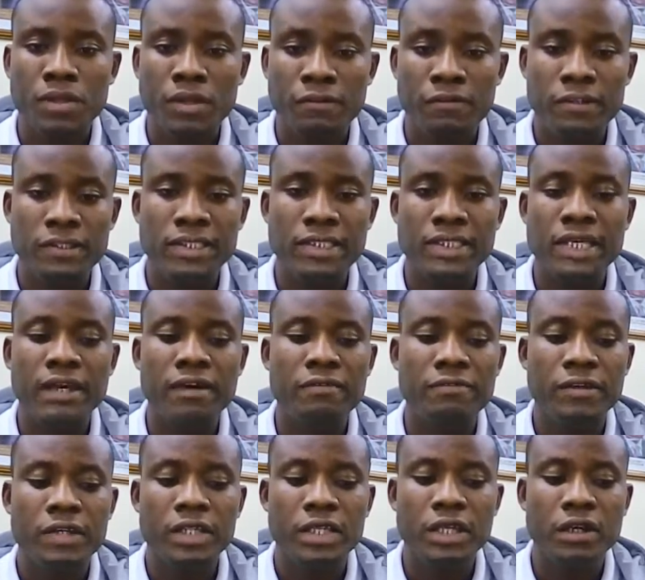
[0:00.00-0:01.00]
physical
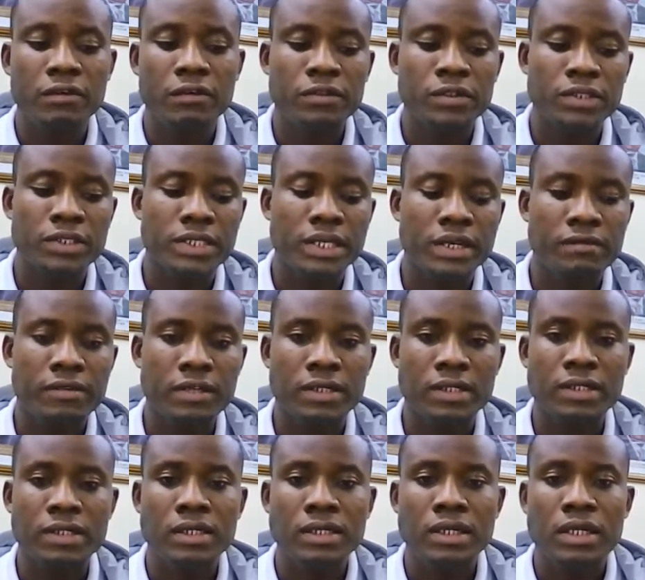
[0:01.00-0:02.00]
failure of your server,
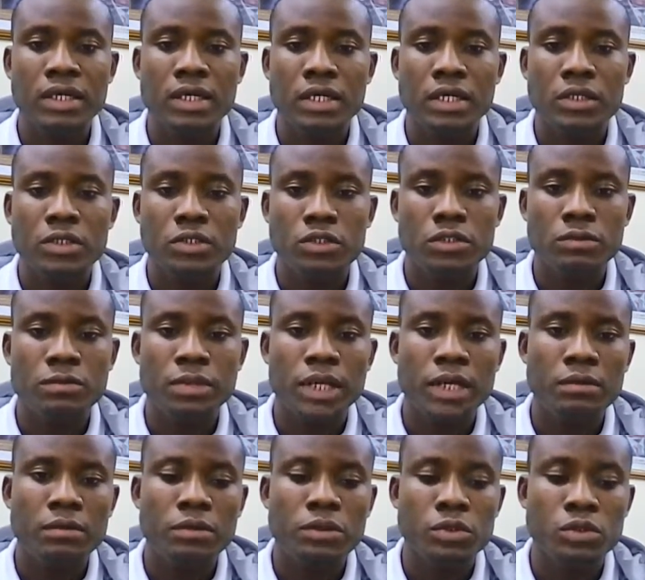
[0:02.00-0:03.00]
you should be
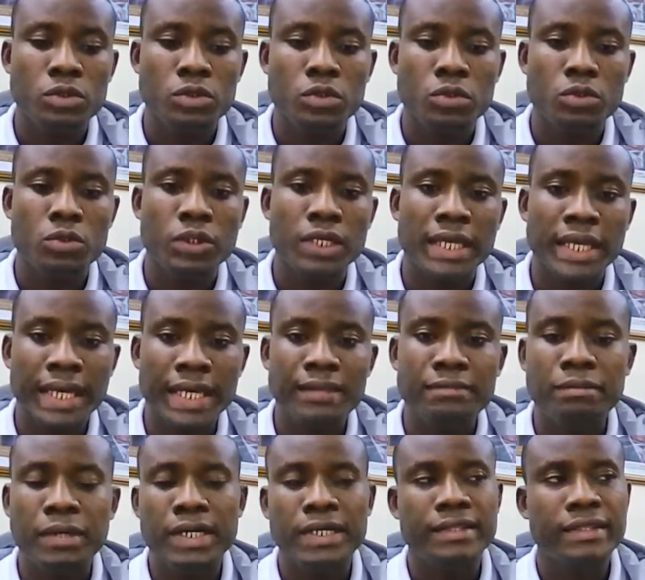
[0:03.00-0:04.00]
able to get
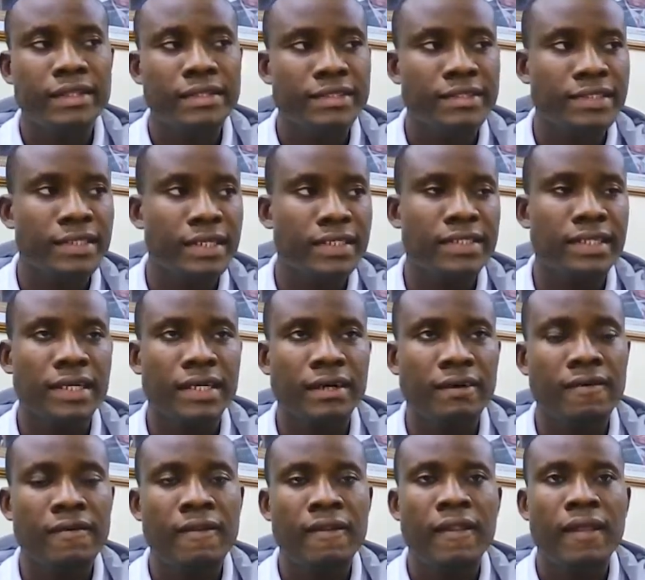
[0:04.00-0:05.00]
back this data
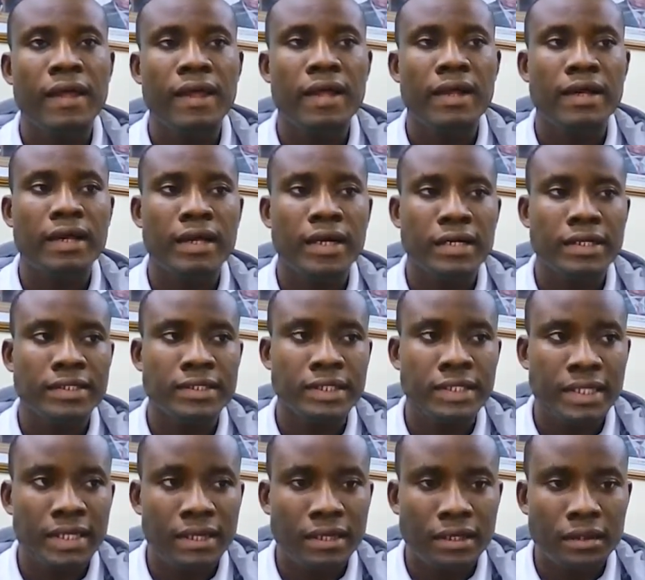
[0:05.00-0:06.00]
and
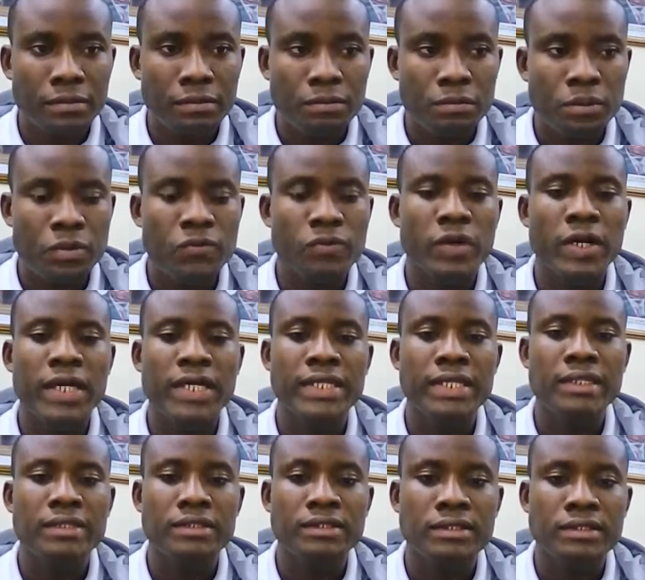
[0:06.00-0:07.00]
provide it
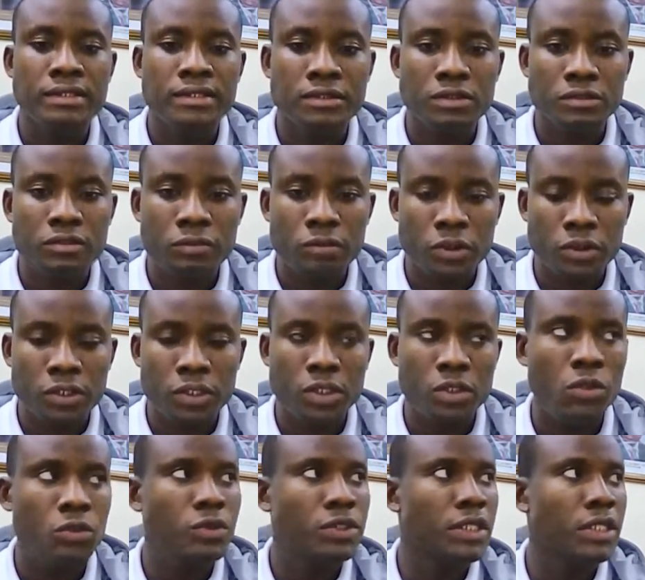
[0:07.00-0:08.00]
for the
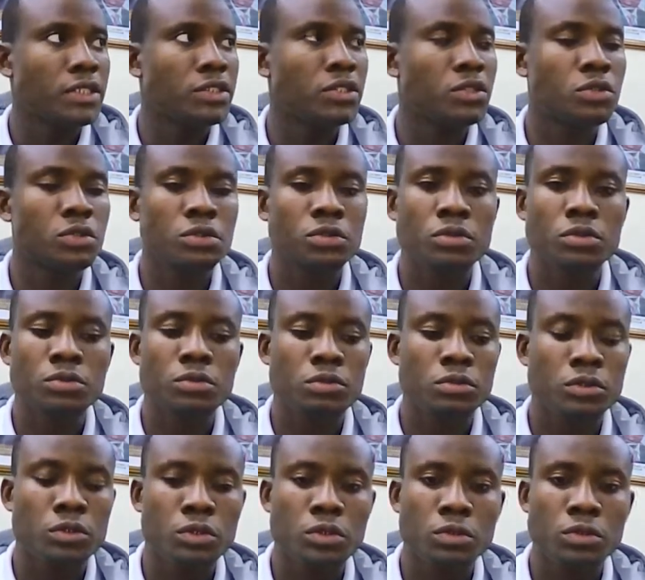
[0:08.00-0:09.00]
user
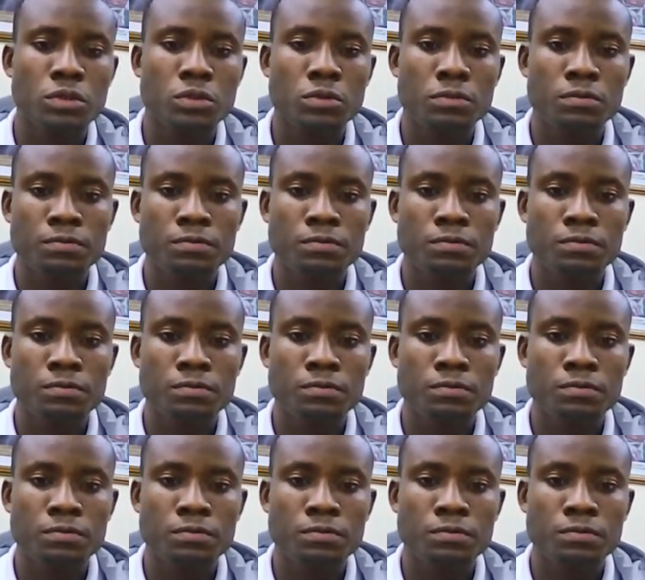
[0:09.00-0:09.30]
to